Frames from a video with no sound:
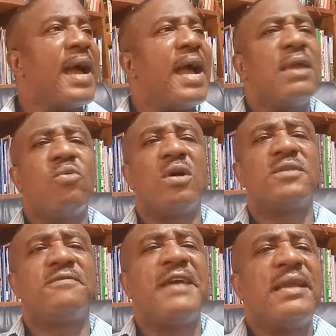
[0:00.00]
I
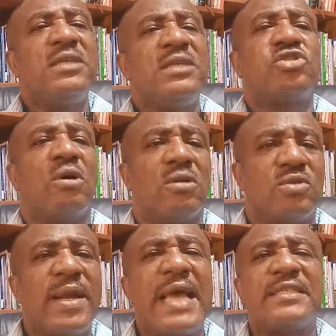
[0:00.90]
was very
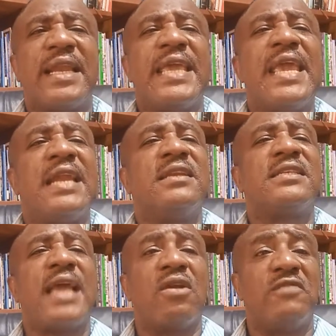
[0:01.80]
shocked when I started hearing
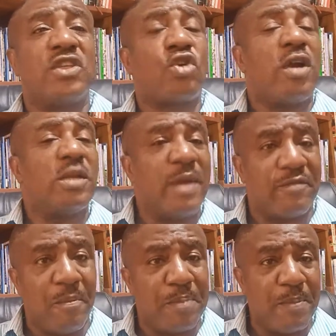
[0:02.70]
this kind of
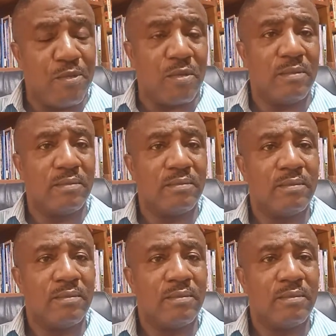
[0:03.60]
discouragement from people.